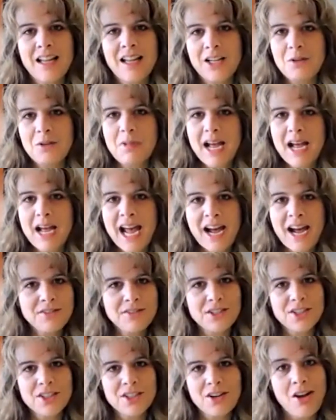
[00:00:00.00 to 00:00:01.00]

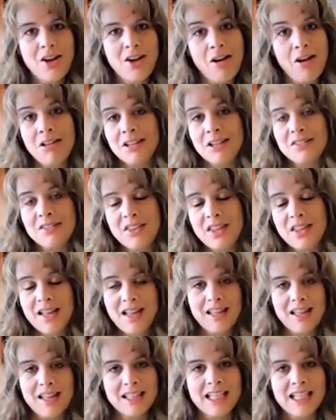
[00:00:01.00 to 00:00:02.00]
after all of the
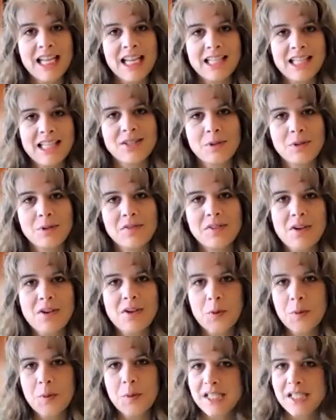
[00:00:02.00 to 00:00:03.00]
holidays. We've
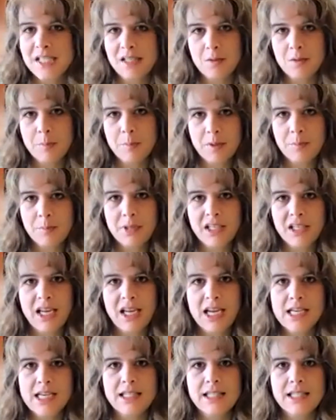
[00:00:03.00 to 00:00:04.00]
always seen a bump in
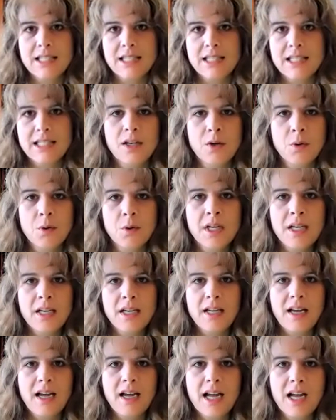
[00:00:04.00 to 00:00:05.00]
cases. So
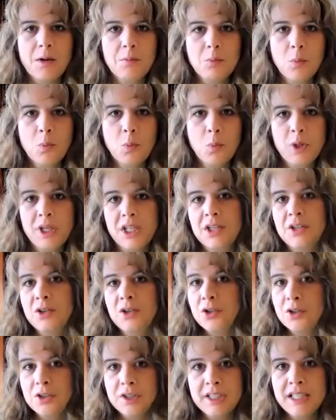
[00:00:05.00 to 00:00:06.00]
we
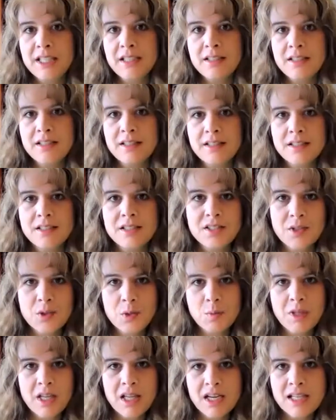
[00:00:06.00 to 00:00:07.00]
could
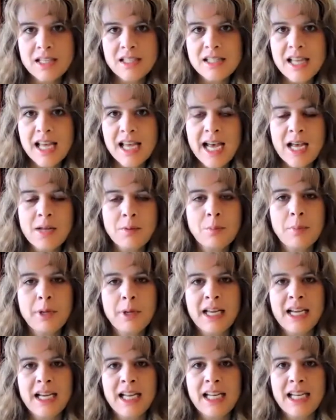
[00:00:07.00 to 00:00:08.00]
assume that it's that,
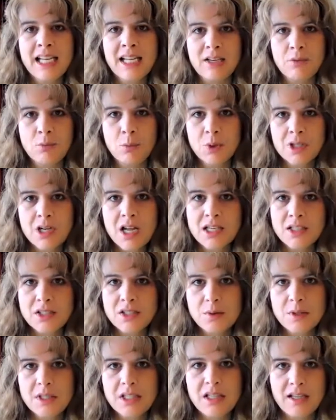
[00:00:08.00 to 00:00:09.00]
but again, we're not
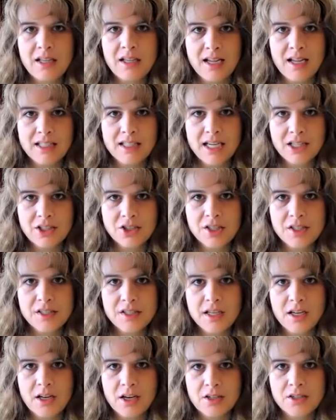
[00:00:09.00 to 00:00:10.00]
doing the contact
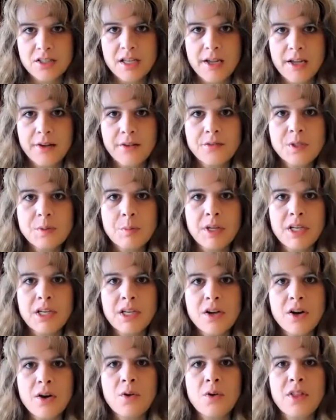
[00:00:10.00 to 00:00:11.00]
tracing ourselves, but
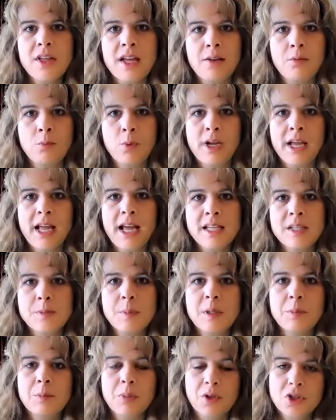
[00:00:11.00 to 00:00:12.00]
know that as
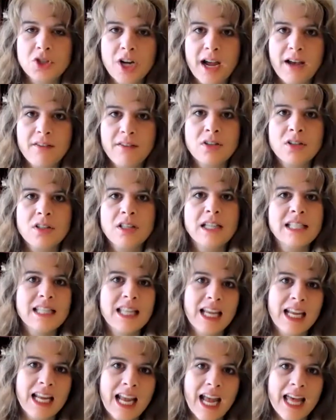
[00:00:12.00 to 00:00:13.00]
people travel, as
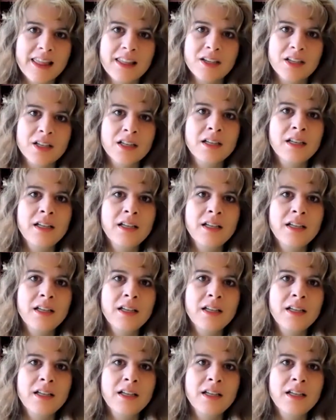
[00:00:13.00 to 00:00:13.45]
they gather